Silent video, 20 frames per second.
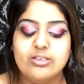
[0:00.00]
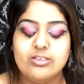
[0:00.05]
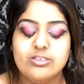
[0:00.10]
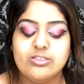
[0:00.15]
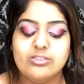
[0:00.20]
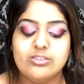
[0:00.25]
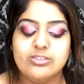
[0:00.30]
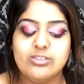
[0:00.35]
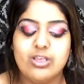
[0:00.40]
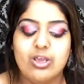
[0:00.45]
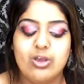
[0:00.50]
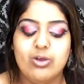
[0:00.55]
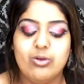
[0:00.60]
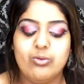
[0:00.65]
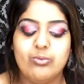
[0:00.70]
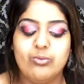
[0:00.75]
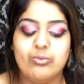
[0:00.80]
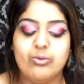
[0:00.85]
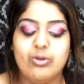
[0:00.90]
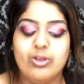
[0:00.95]

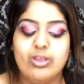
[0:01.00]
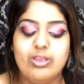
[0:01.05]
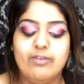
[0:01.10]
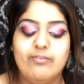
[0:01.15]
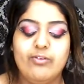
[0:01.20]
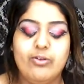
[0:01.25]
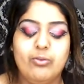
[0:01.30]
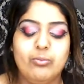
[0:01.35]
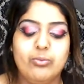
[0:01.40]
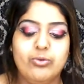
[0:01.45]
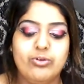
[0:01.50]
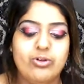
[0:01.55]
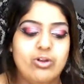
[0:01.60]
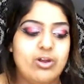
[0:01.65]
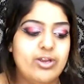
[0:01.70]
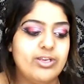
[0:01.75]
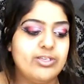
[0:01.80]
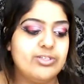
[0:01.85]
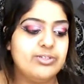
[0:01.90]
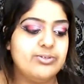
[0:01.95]
so if you would
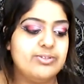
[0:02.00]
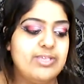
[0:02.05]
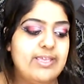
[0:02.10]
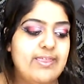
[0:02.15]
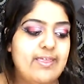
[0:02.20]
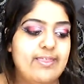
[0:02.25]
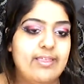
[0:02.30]
like to see that